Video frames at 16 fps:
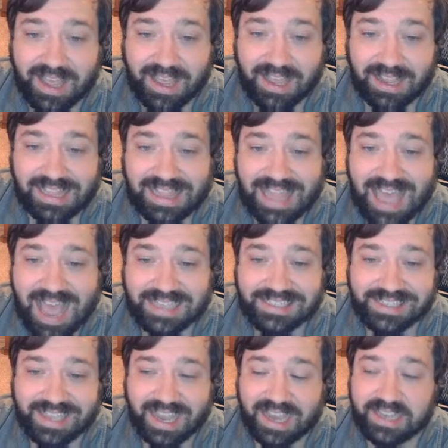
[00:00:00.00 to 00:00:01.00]

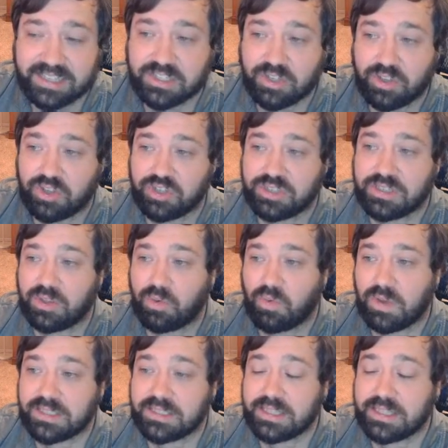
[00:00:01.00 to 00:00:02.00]
class dice. So those are the
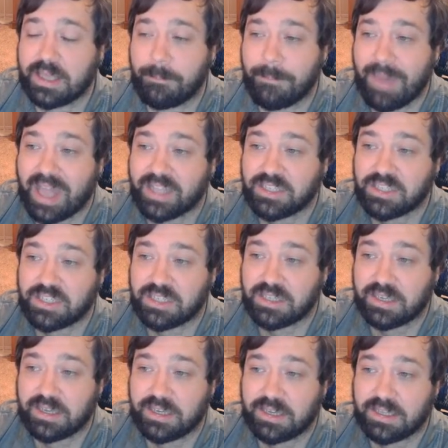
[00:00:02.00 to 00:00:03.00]
ones that match to
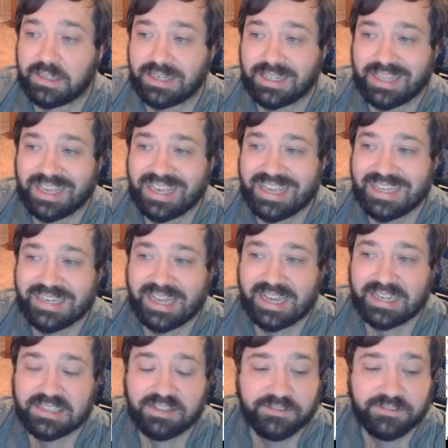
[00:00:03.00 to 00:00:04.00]
the hit
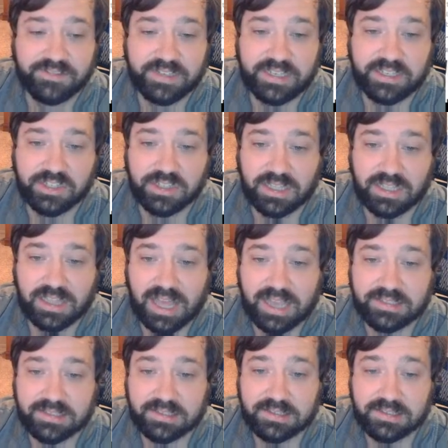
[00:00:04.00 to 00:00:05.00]
dice of each of the
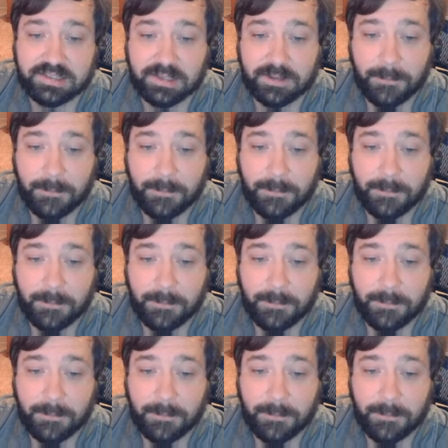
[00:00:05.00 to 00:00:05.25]
classes.